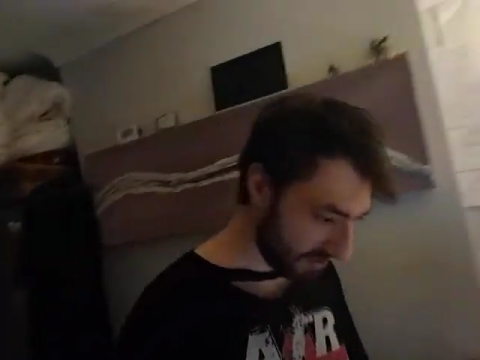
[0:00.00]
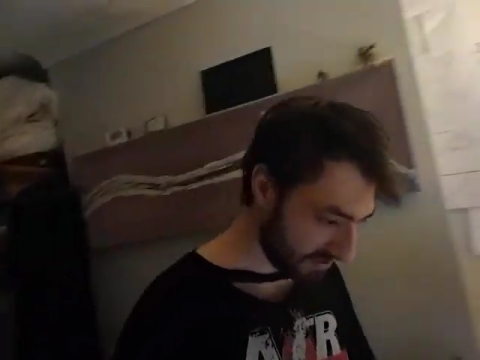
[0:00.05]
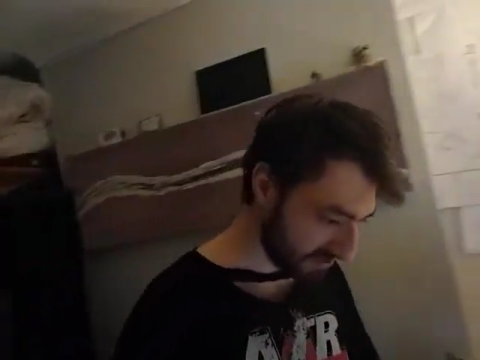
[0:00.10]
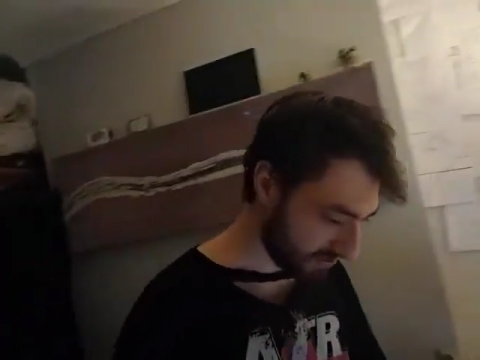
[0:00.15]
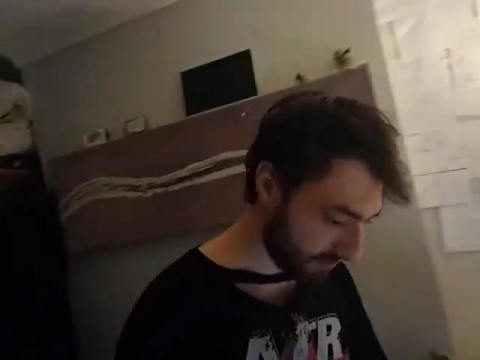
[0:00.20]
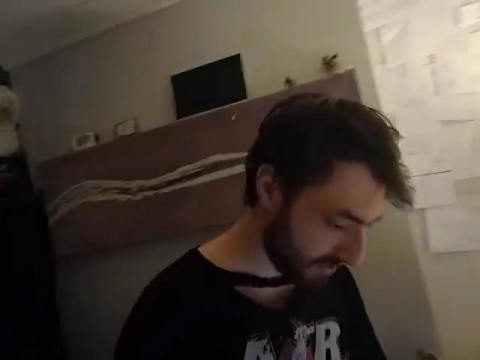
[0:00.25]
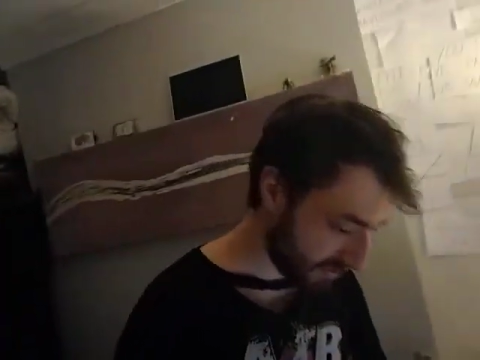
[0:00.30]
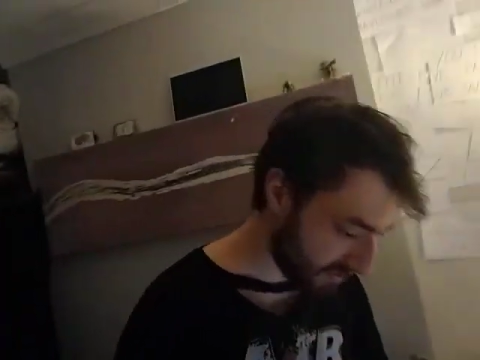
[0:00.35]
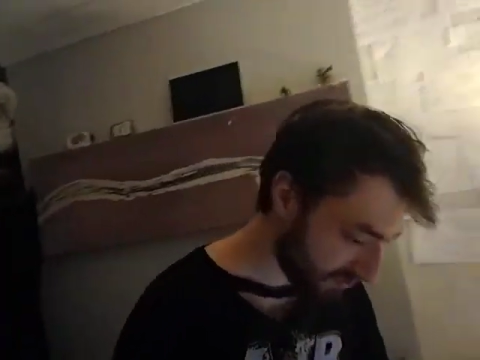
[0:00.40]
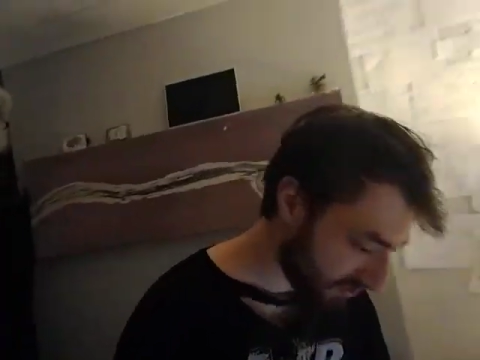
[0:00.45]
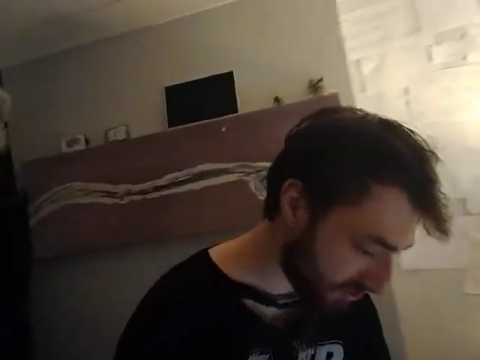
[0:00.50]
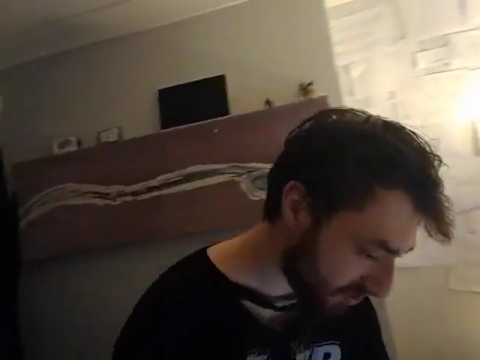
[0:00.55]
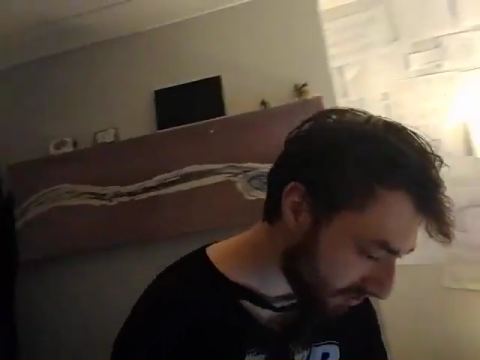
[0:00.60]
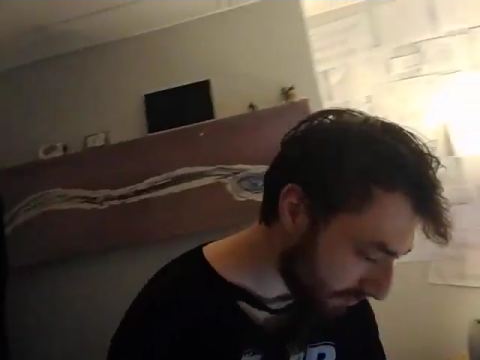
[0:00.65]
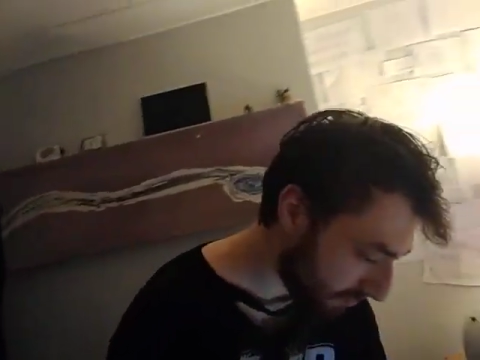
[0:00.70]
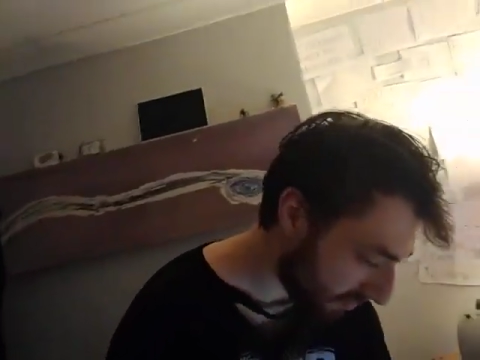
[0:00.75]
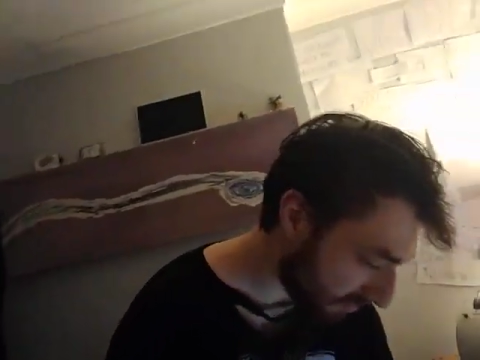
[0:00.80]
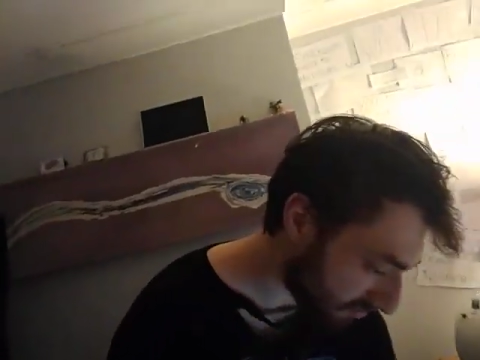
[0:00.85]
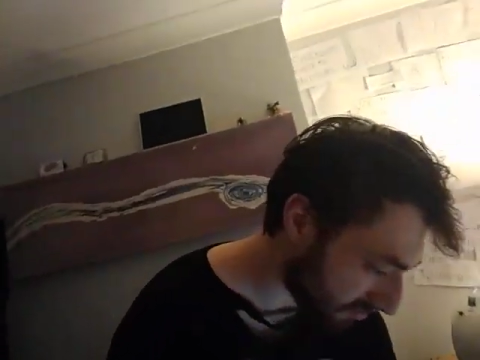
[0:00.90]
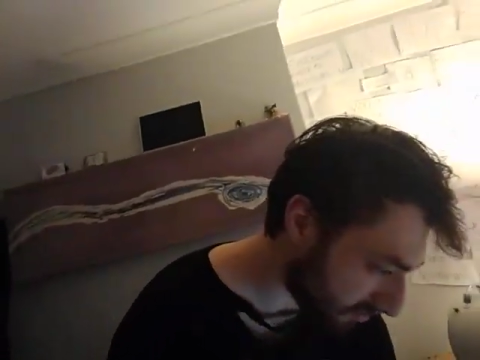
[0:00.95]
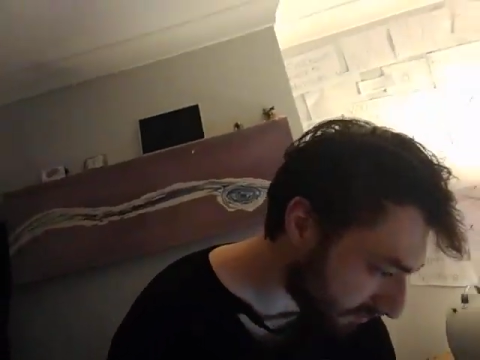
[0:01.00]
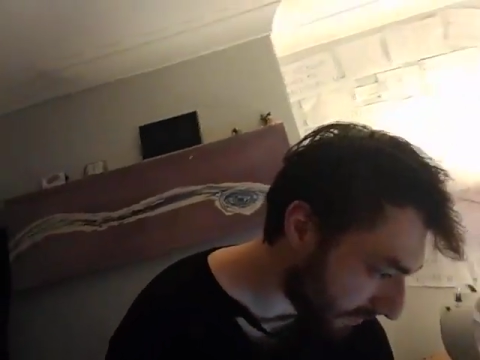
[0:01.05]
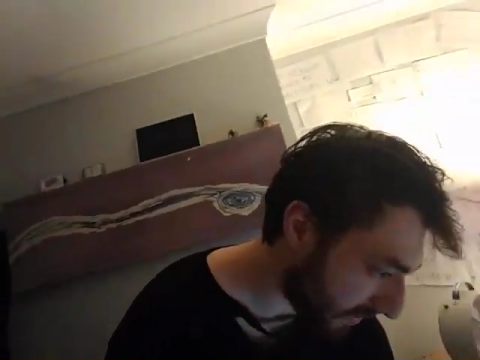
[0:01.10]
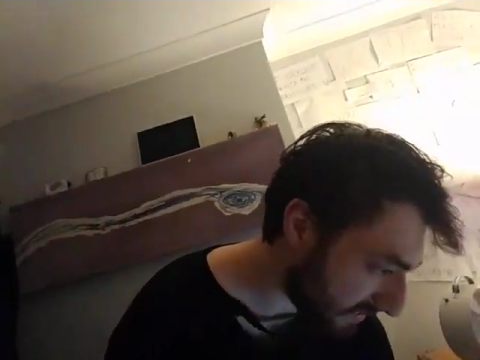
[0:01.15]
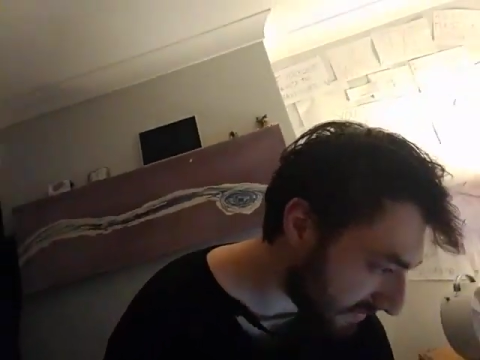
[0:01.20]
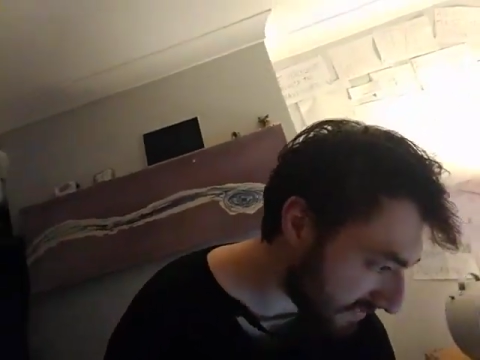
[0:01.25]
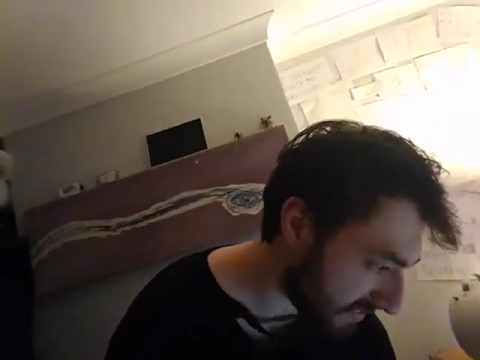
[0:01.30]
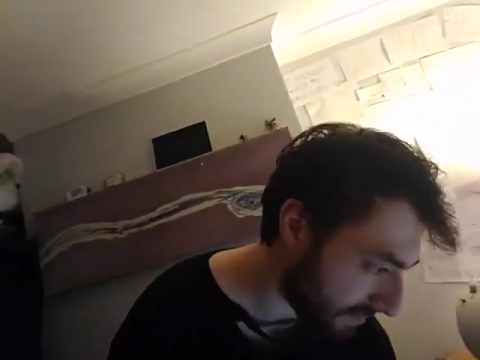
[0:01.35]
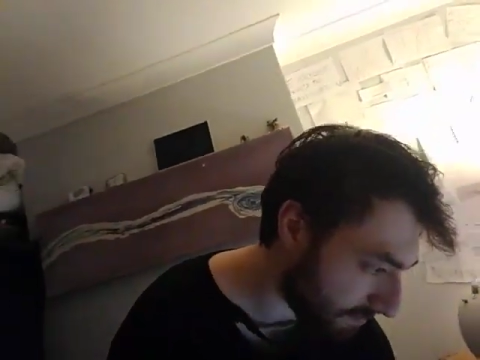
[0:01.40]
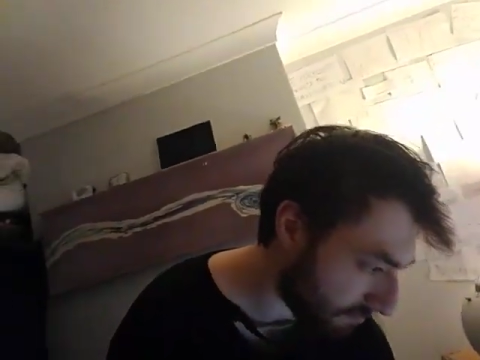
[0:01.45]
So I use Qt Browser as my
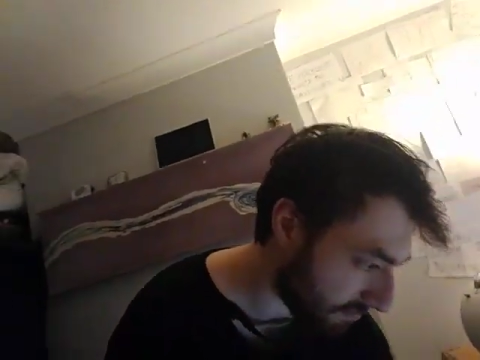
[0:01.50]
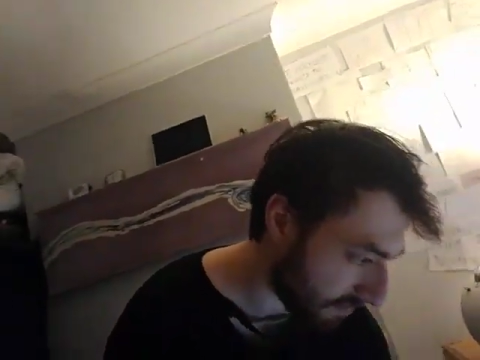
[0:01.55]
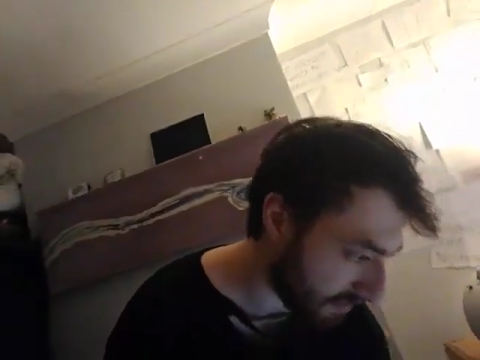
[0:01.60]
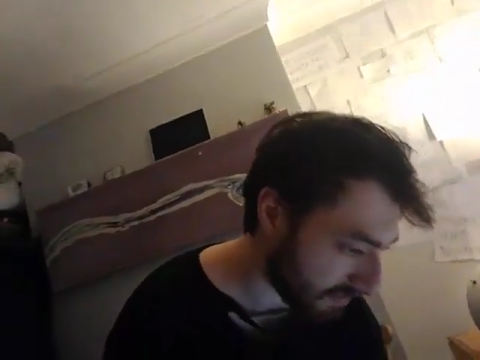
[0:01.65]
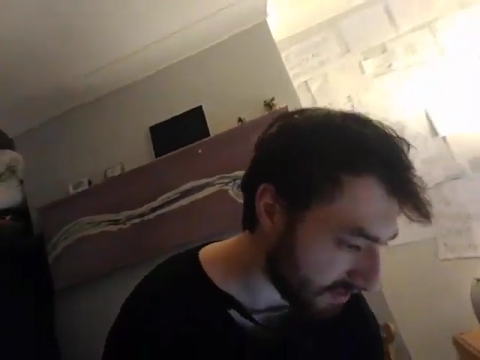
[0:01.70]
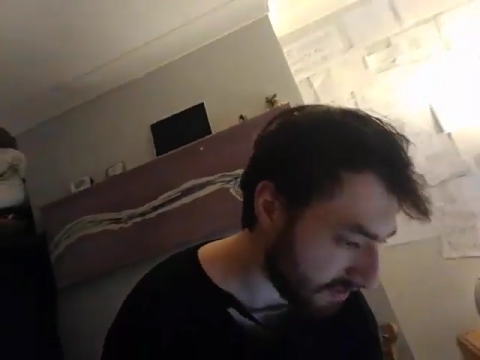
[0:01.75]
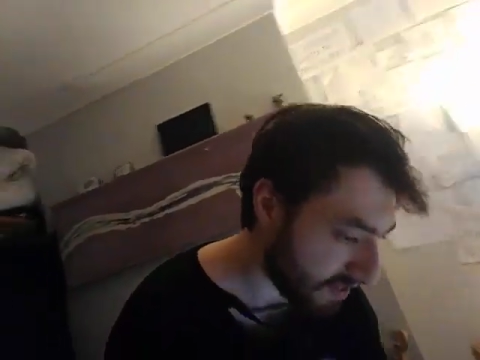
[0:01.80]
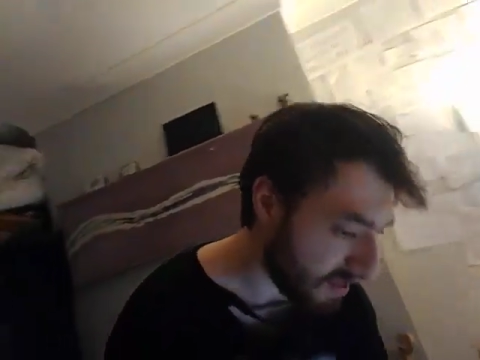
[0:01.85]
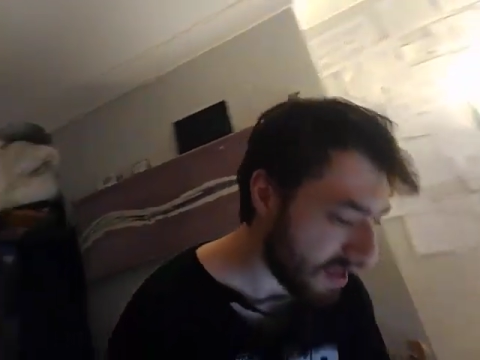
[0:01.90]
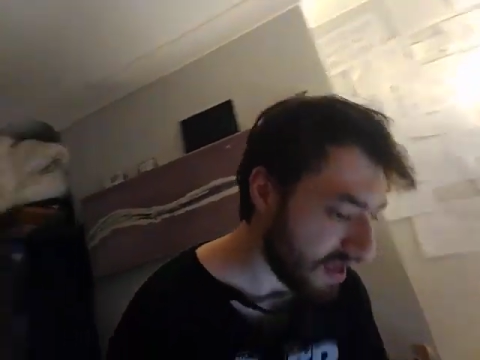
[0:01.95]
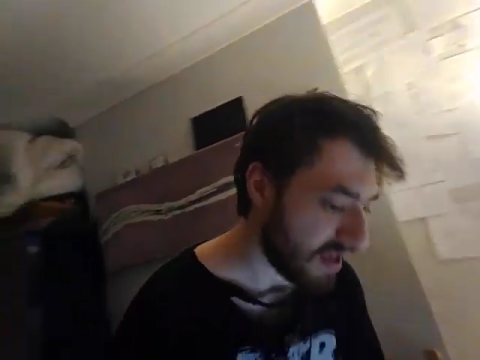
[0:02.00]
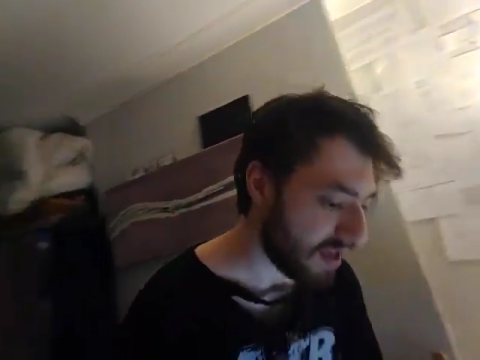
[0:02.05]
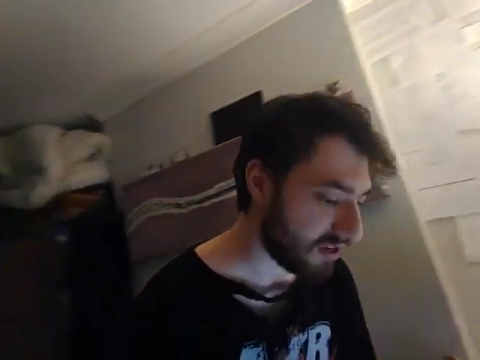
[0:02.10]
internet browser.